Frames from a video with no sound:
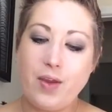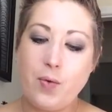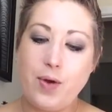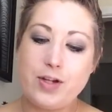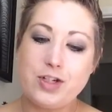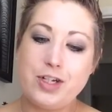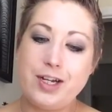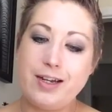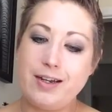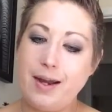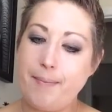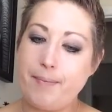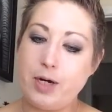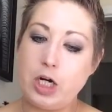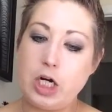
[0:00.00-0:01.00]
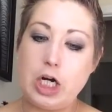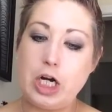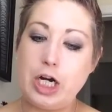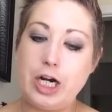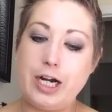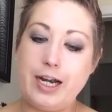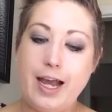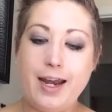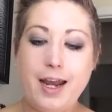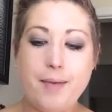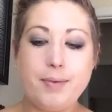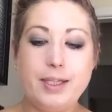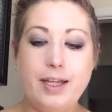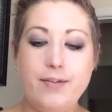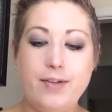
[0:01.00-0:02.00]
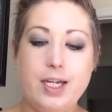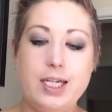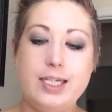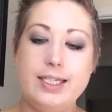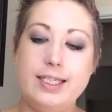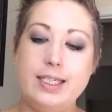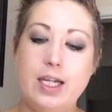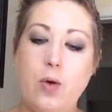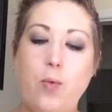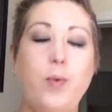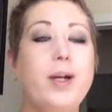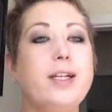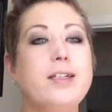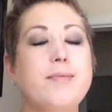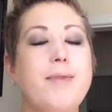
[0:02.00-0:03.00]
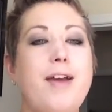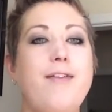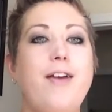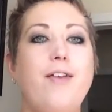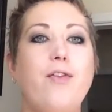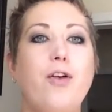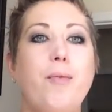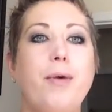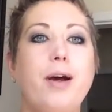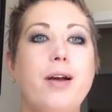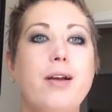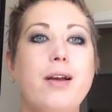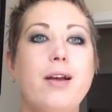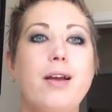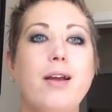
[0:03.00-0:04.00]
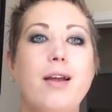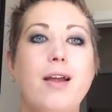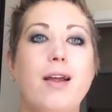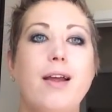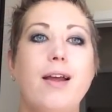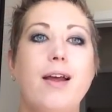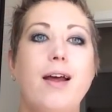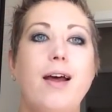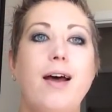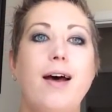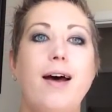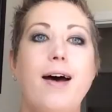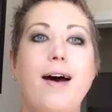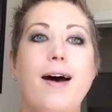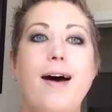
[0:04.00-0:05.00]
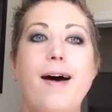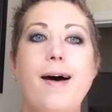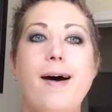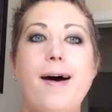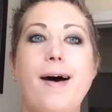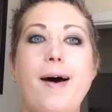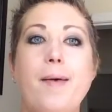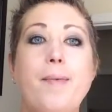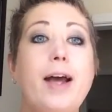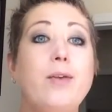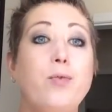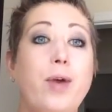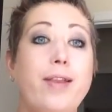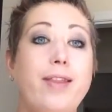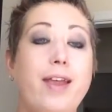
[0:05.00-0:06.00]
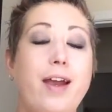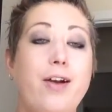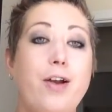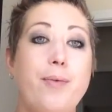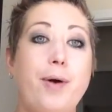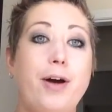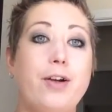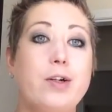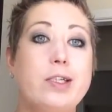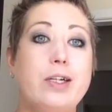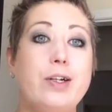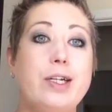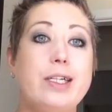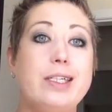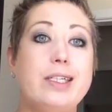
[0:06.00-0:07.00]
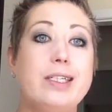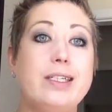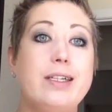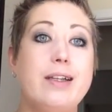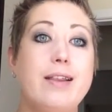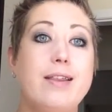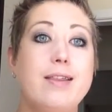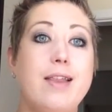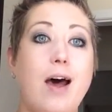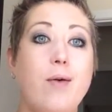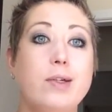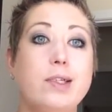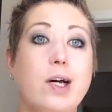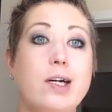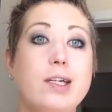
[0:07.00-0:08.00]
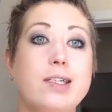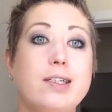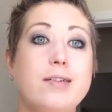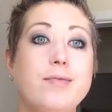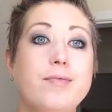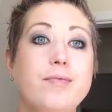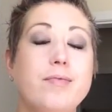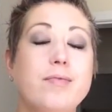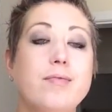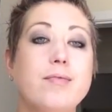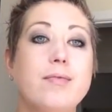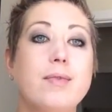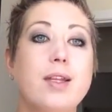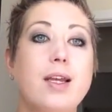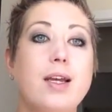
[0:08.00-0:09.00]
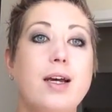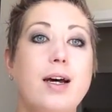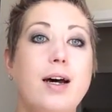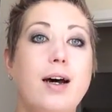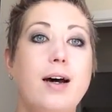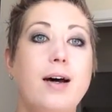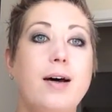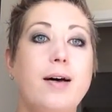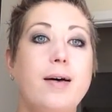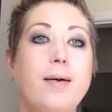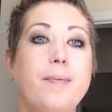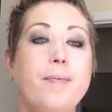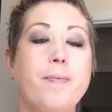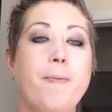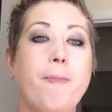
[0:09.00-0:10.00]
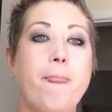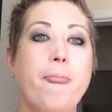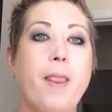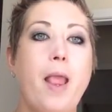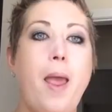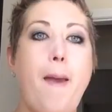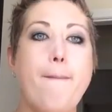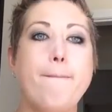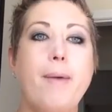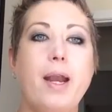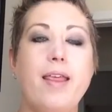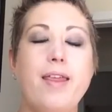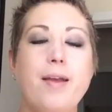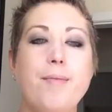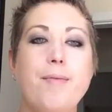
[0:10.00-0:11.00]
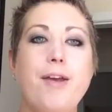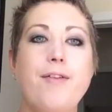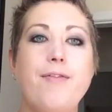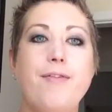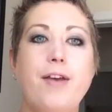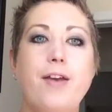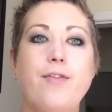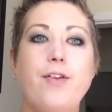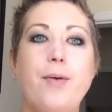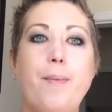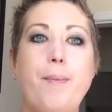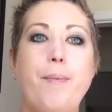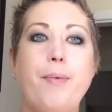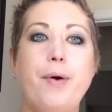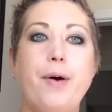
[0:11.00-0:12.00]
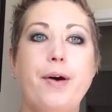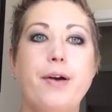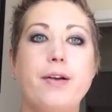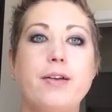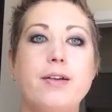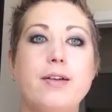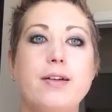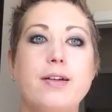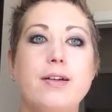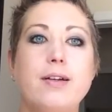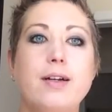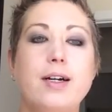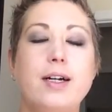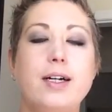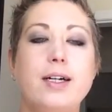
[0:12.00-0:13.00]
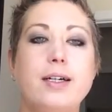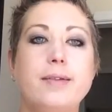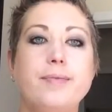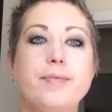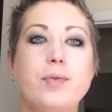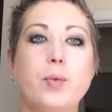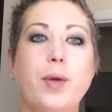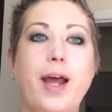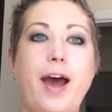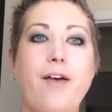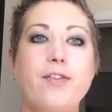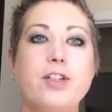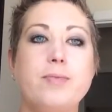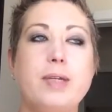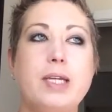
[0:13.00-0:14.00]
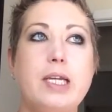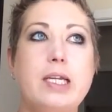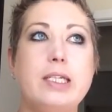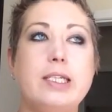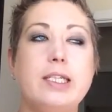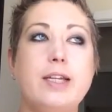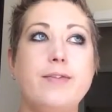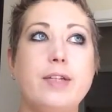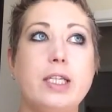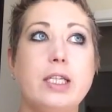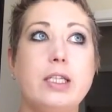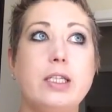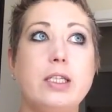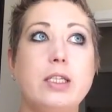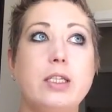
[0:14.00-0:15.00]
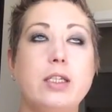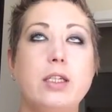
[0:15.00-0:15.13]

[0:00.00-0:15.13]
question number 9, I believe it is. What is my favorite book? I read the Harry Potter series. That was awesome. But I think my favorite book would have to be Dean